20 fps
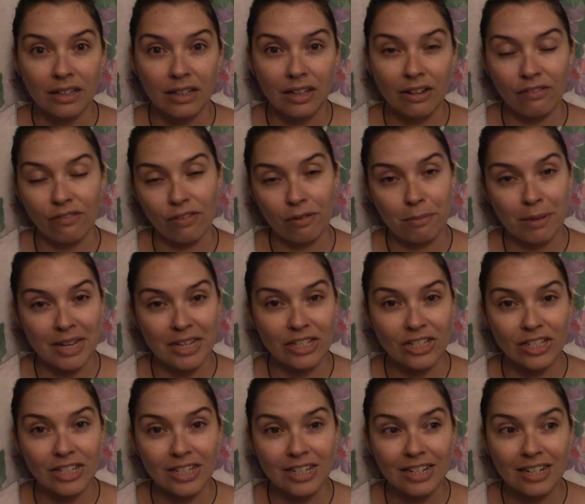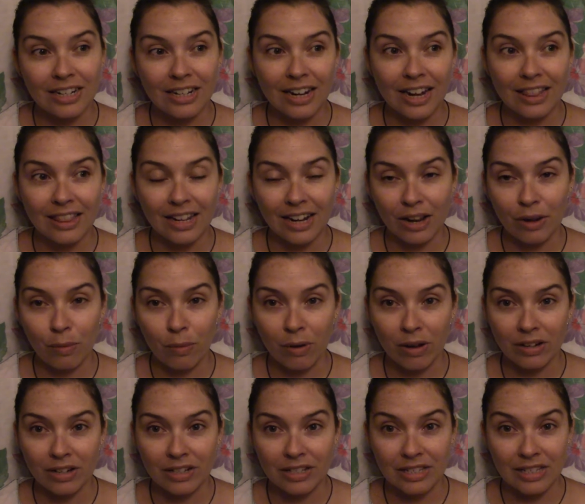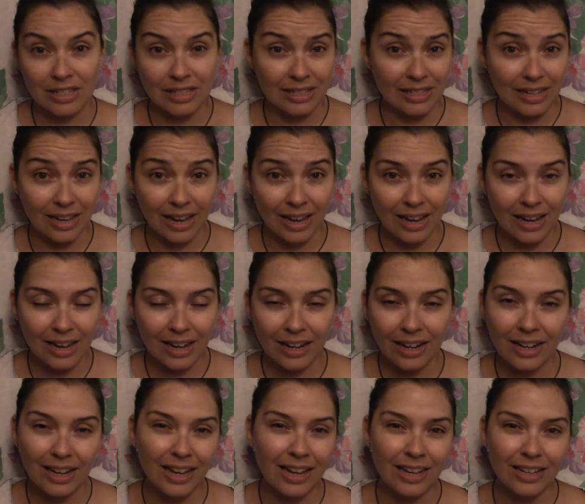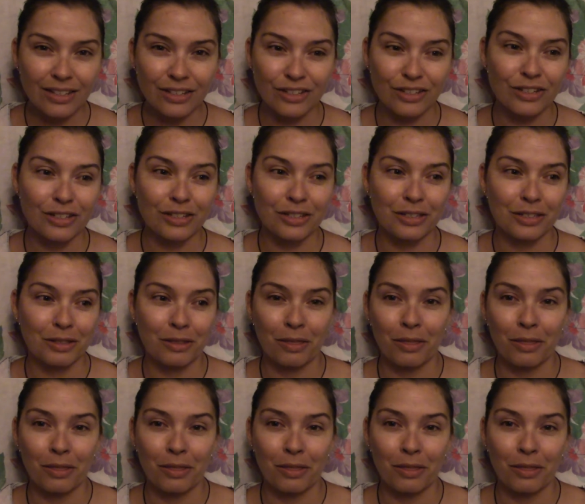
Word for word: information that I wanted to say and I can't just